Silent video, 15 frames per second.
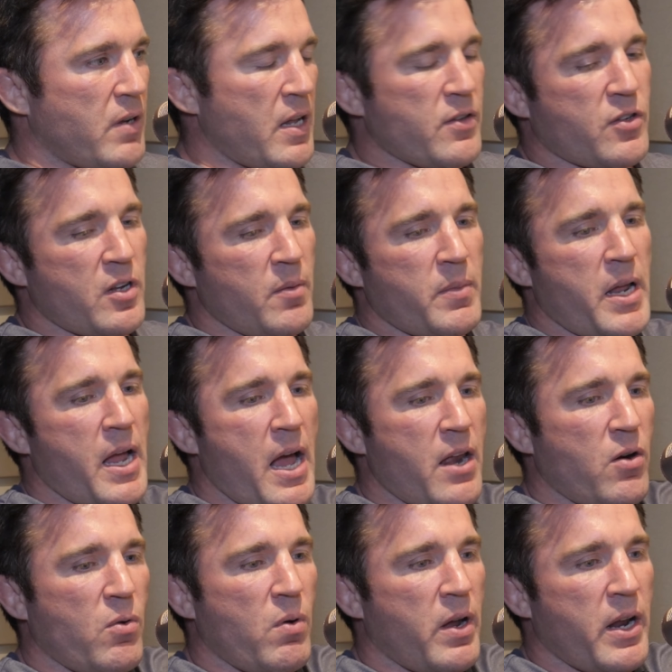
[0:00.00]
And someday I
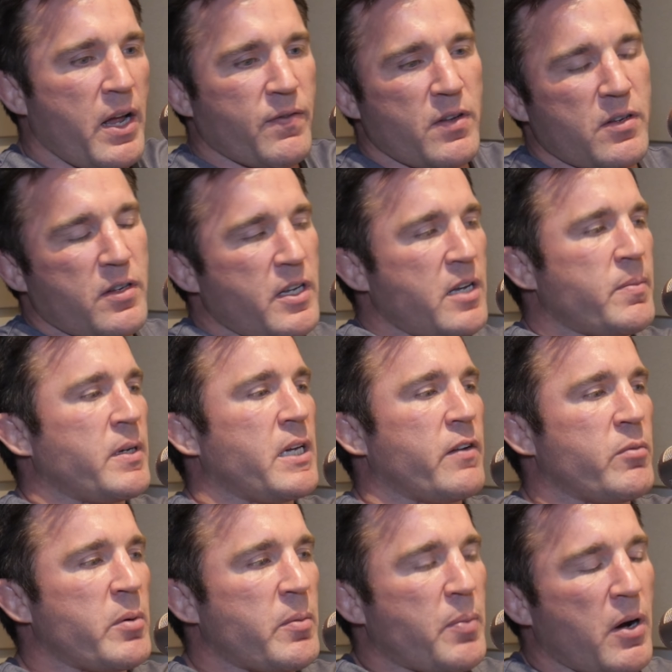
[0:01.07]
don't want to have to see him and
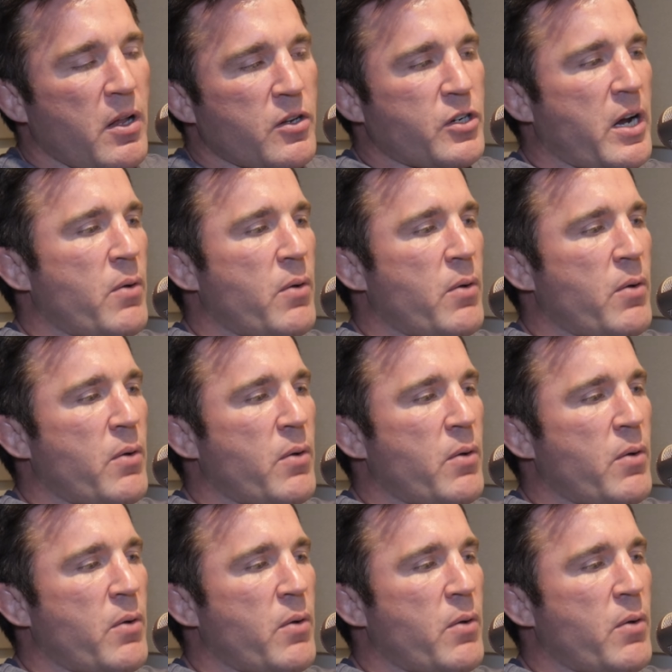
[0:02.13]
give him an apology.